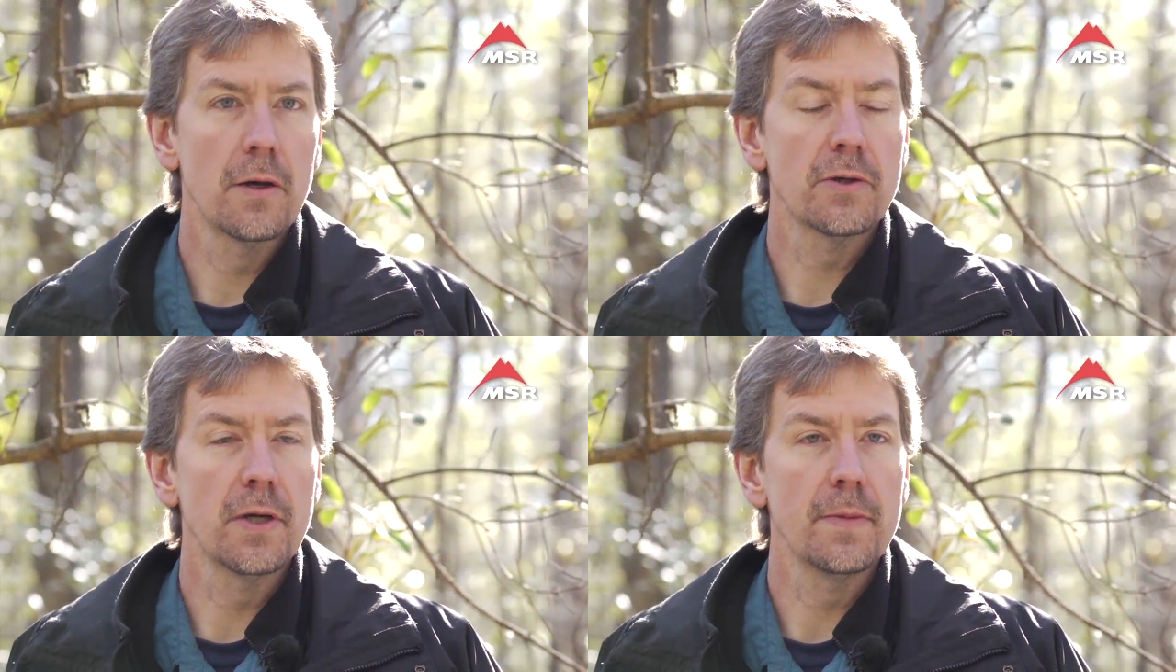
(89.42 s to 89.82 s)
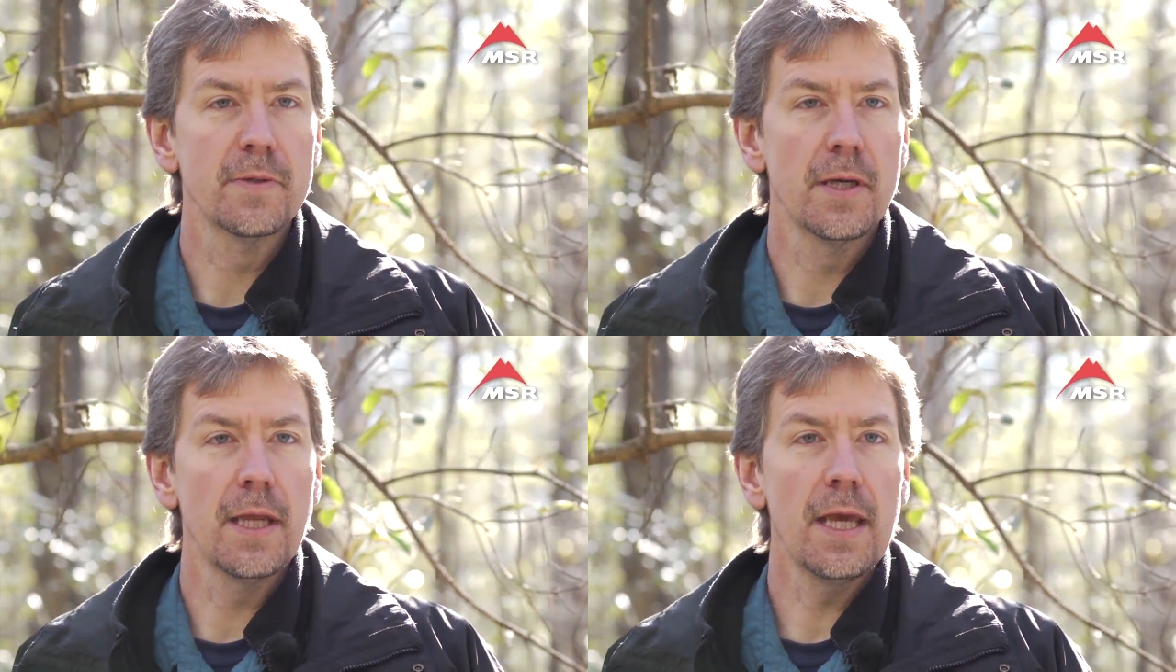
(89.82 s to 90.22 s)
long
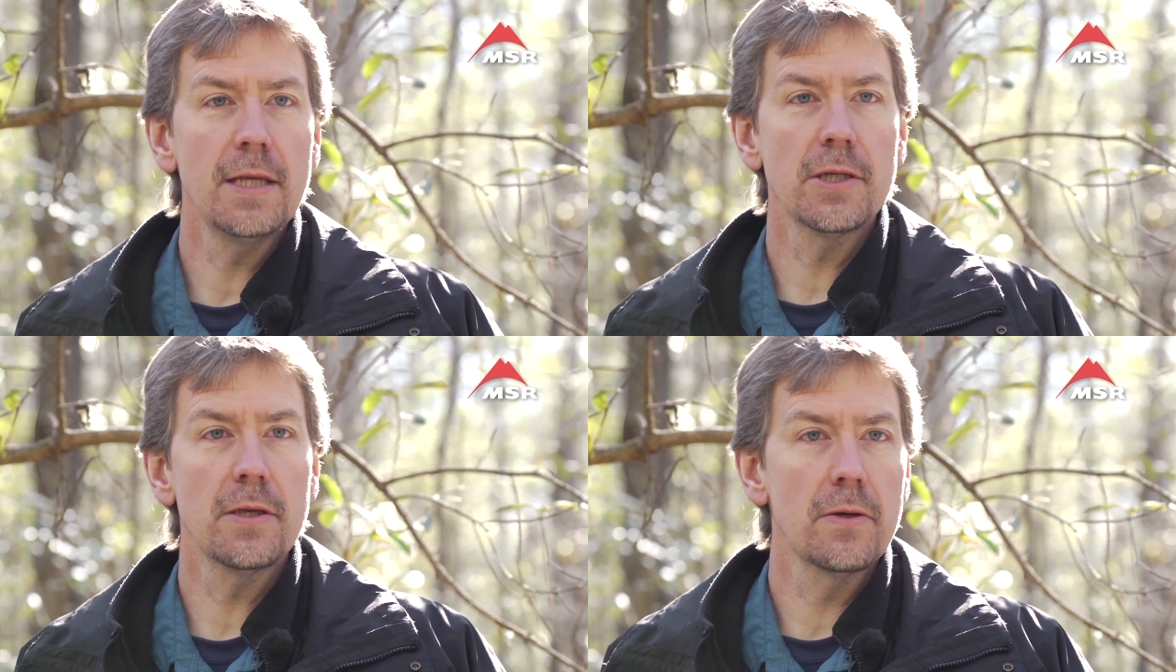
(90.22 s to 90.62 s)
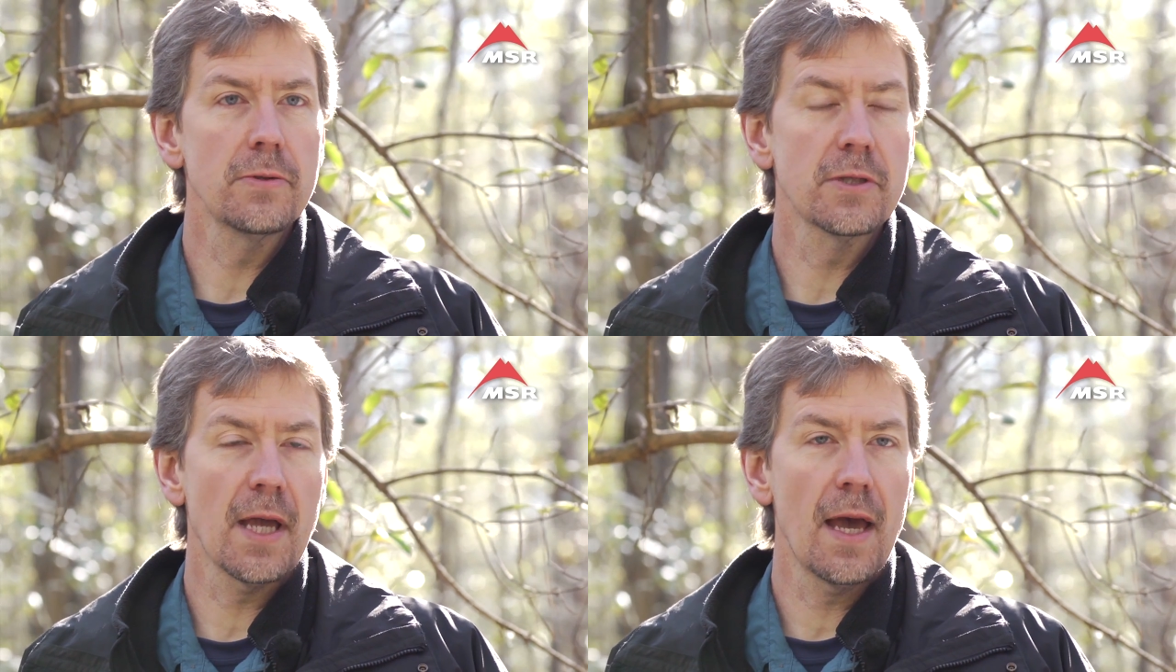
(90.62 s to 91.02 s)
trips. And each of
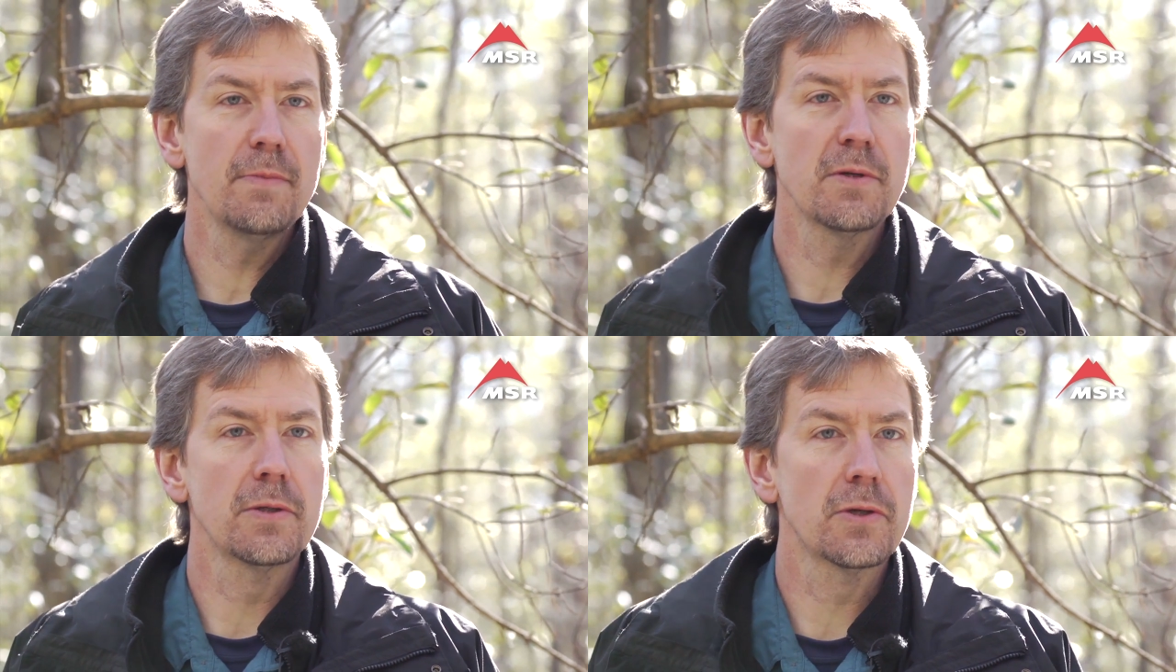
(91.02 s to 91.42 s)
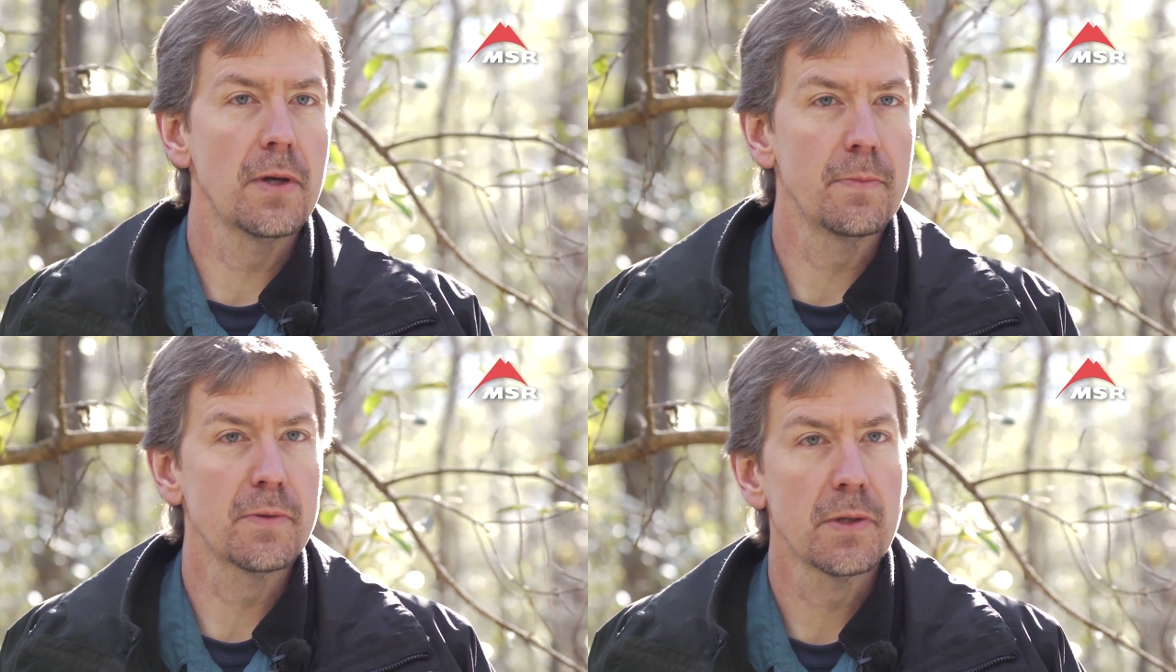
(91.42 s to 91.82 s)
those types of
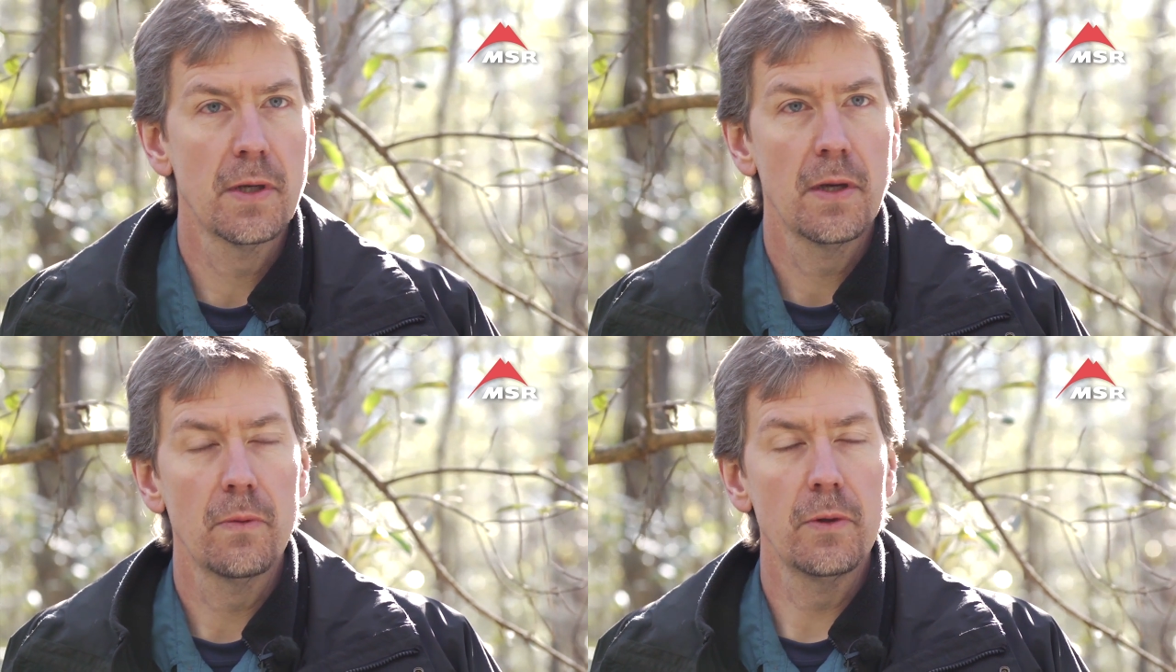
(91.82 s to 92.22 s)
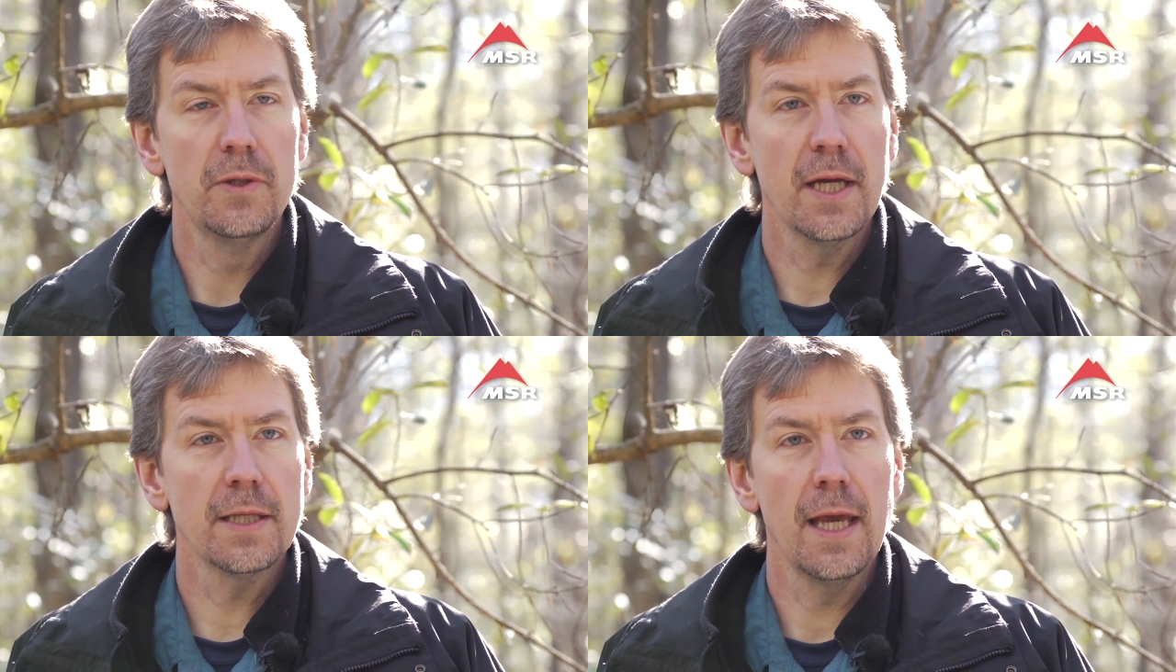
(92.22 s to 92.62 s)
trips will
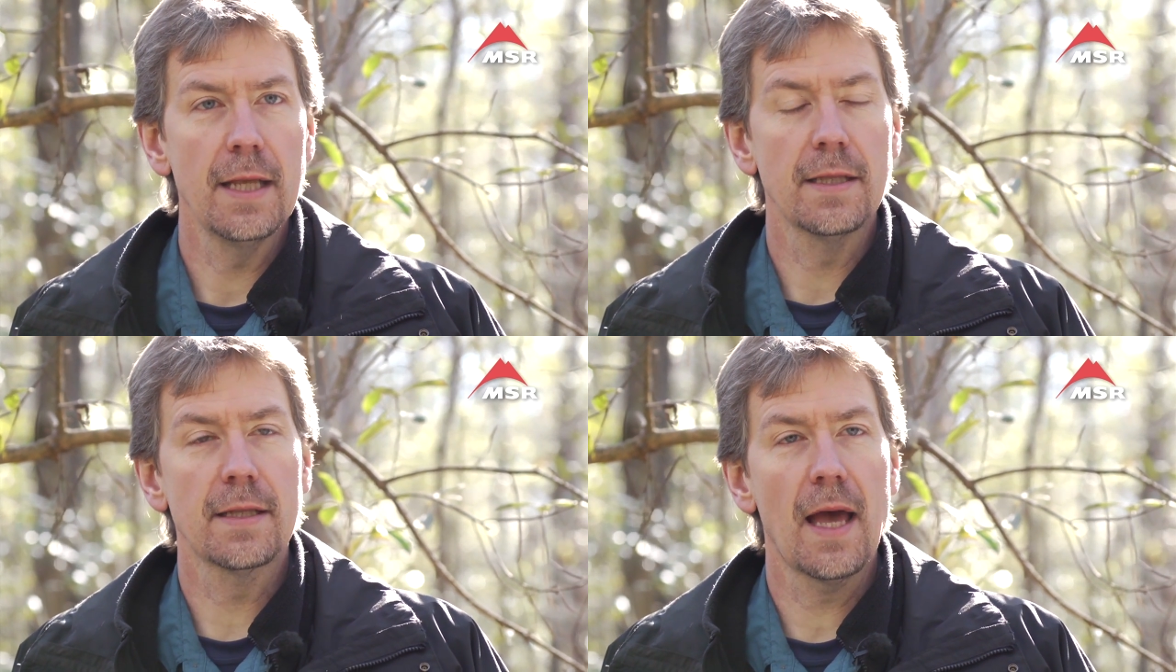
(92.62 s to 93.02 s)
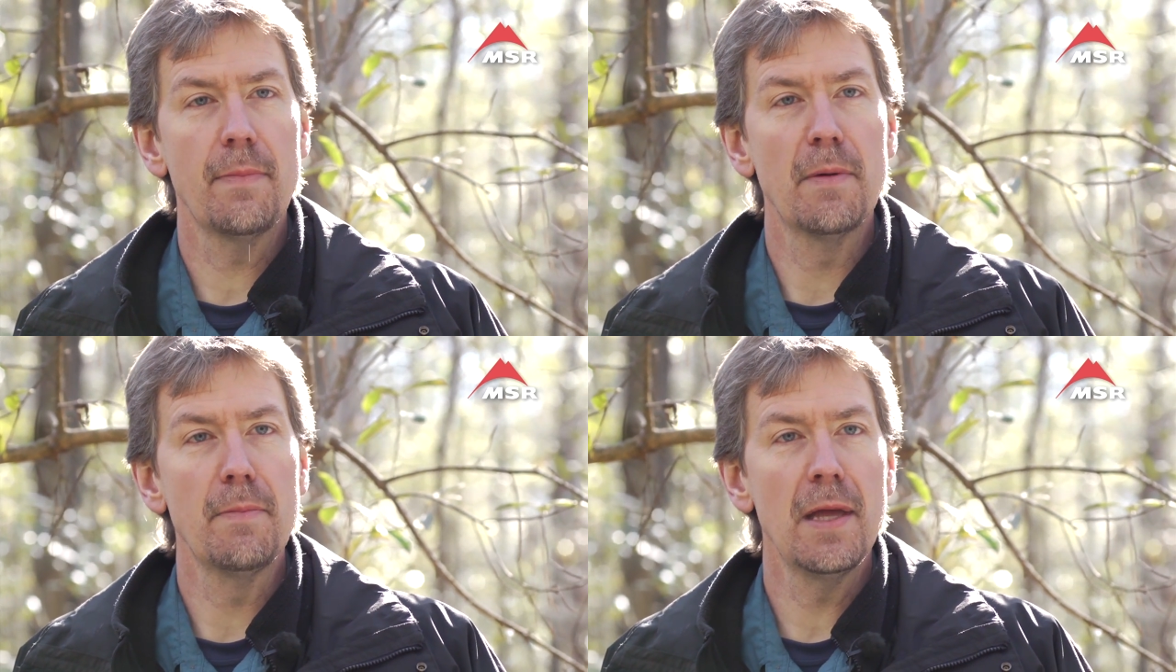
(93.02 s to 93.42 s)
dictate the
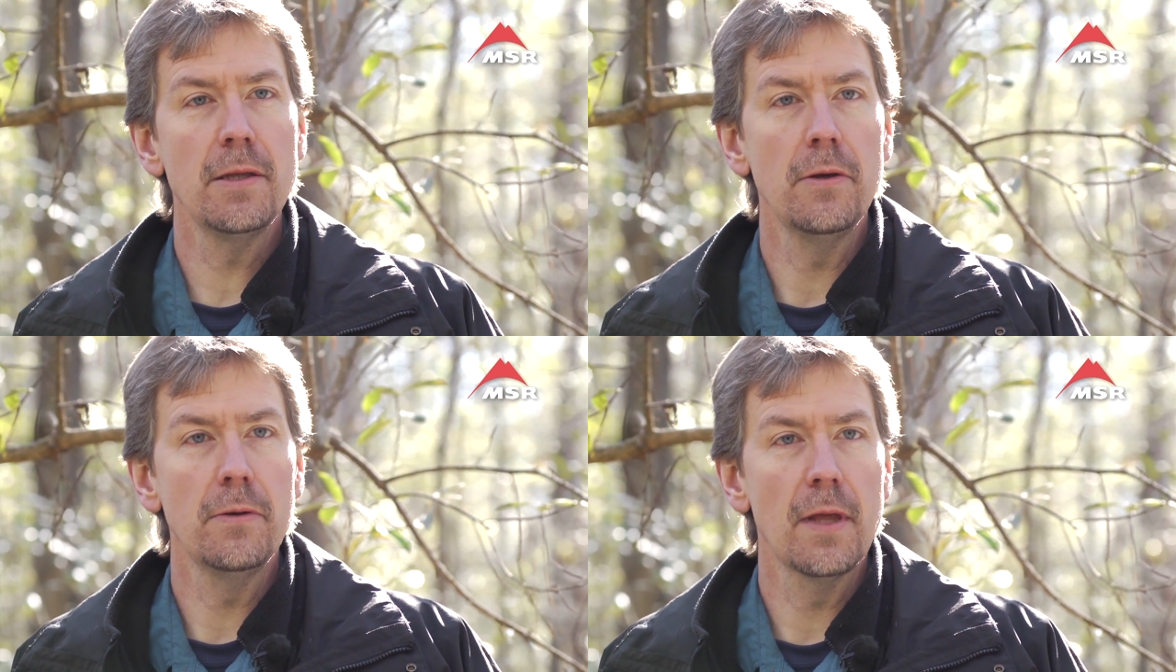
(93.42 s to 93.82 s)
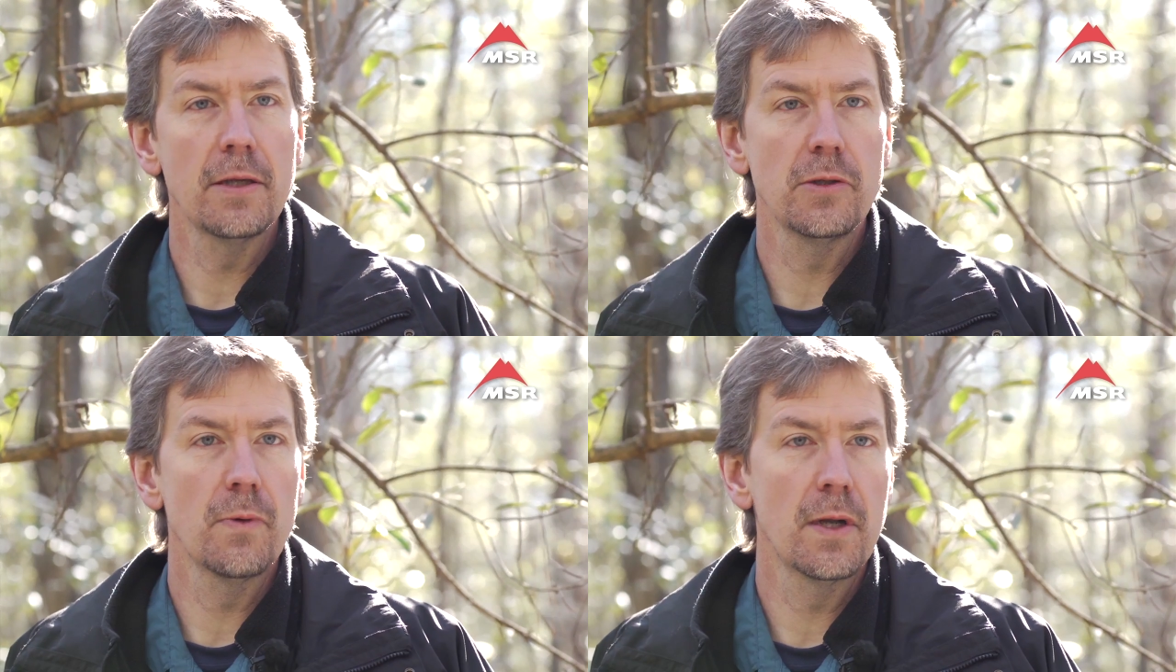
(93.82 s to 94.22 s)
type of menu
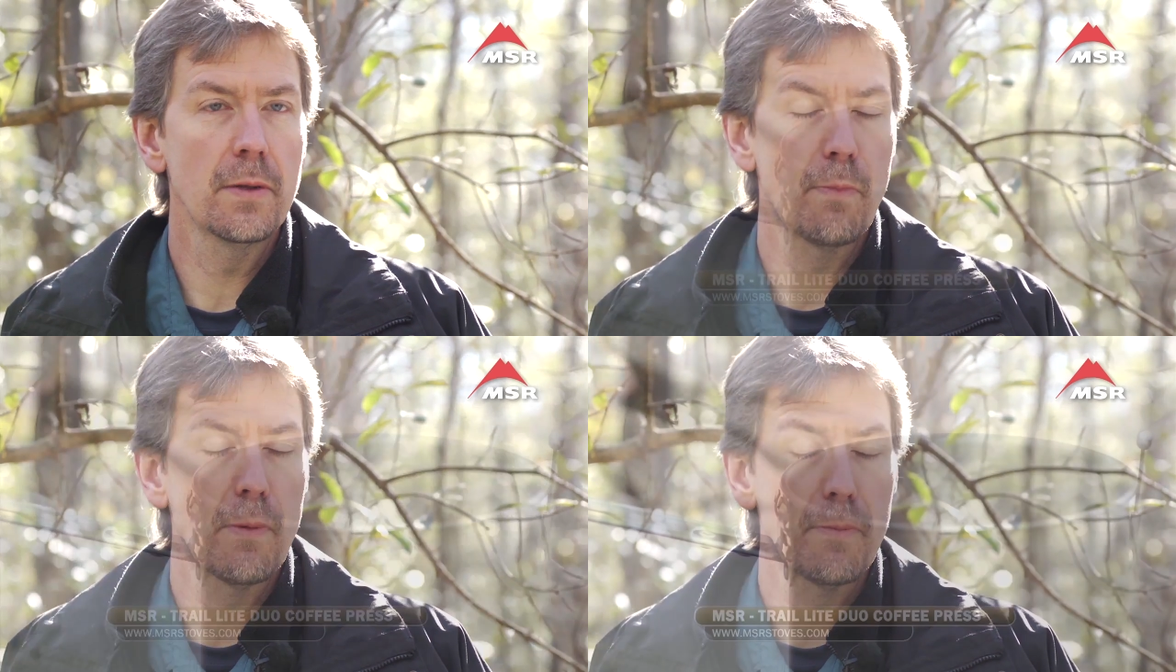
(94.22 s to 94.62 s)
that you want to